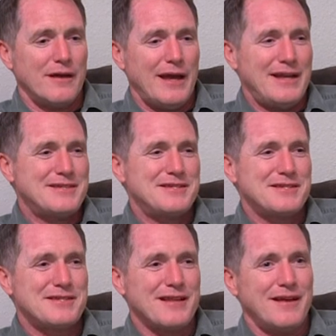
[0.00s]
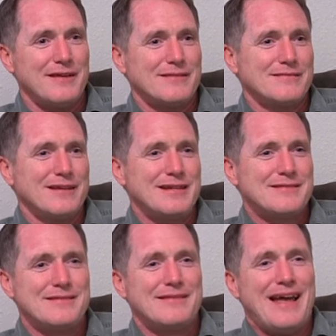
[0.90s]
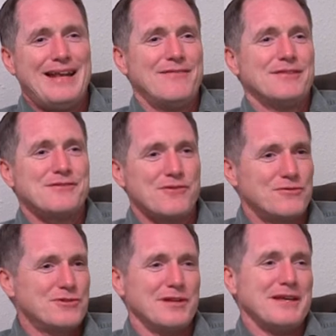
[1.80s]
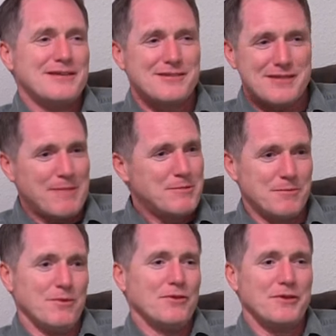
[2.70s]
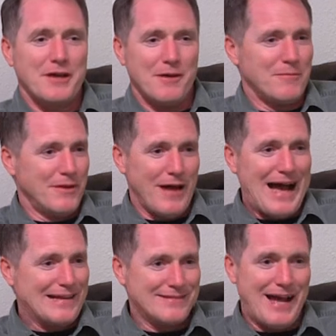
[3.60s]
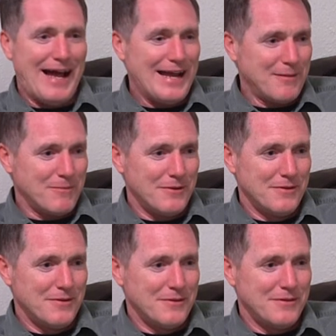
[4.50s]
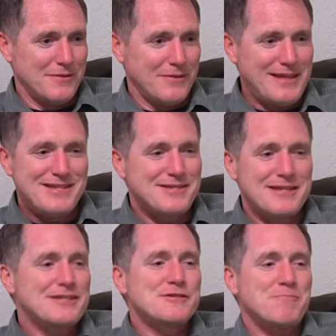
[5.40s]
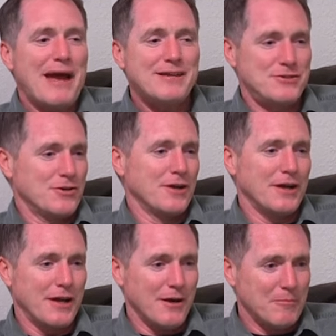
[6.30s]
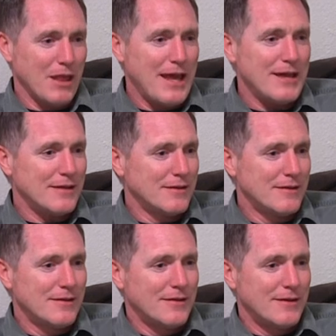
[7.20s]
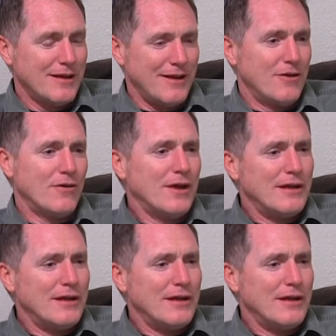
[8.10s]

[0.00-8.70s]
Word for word: and it's just like, it's not even socially acceptable to come on time. They just expect you're going to come late. You know,